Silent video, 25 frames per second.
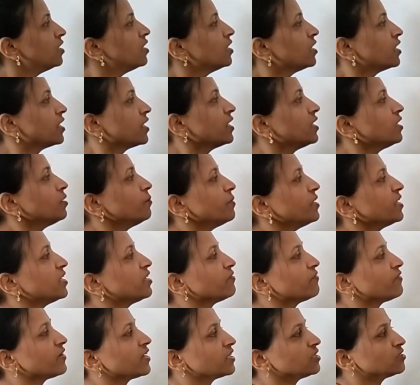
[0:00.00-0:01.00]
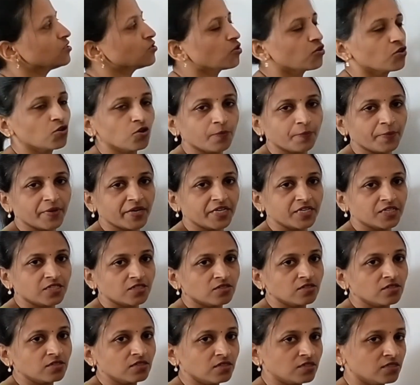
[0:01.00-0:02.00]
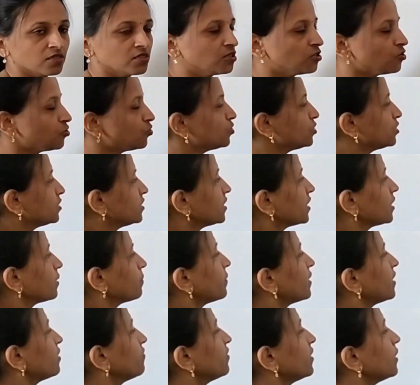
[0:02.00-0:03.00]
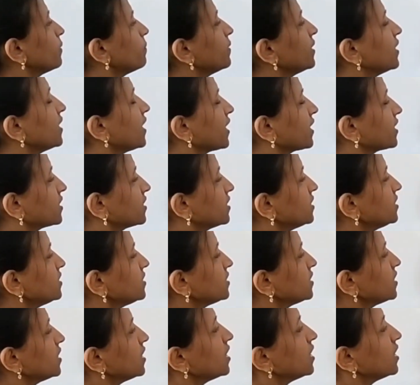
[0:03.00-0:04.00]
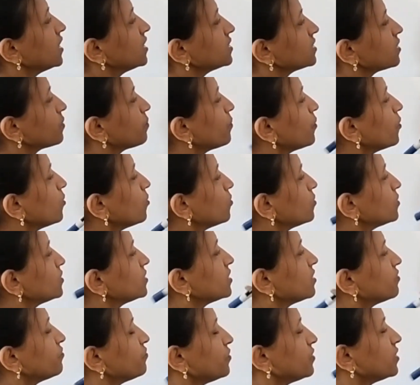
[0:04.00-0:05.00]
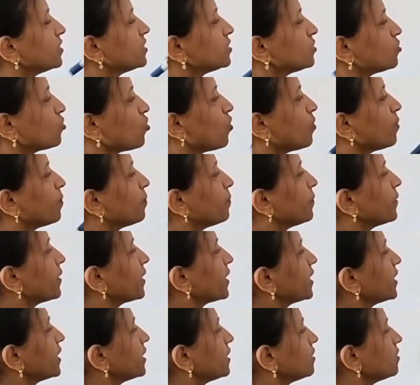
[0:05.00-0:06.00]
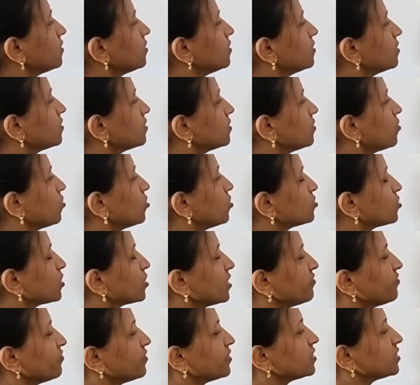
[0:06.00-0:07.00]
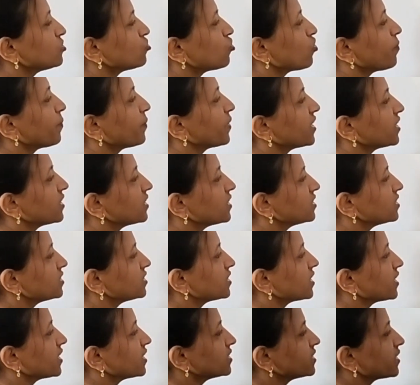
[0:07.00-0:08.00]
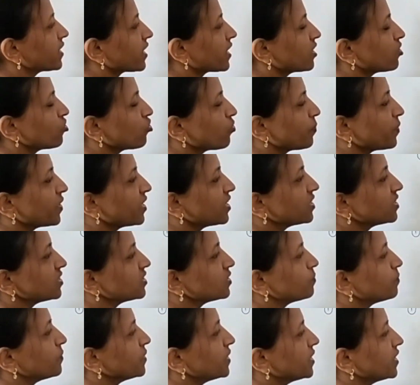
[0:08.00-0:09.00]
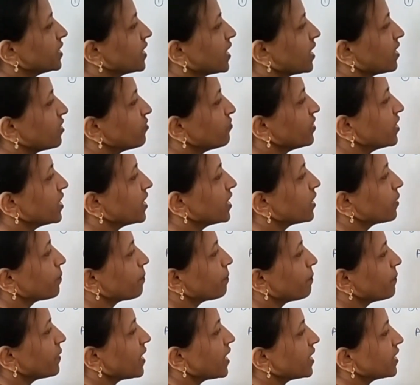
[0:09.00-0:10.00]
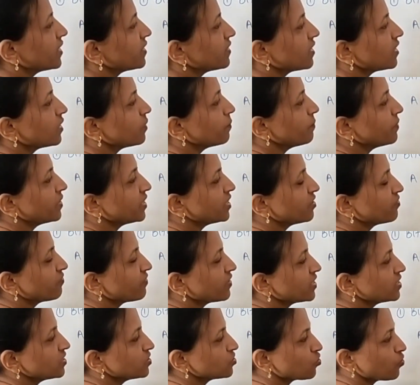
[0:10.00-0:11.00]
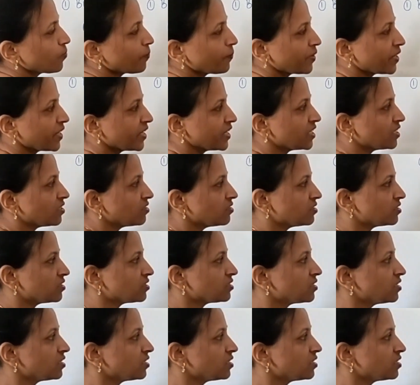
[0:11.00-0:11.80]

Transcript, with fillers: in bitwise OR operator, the truth table will be like this. Suppose the first operator, or sorry, first operand is A, second operand is B, and we are applying that bitwise operators,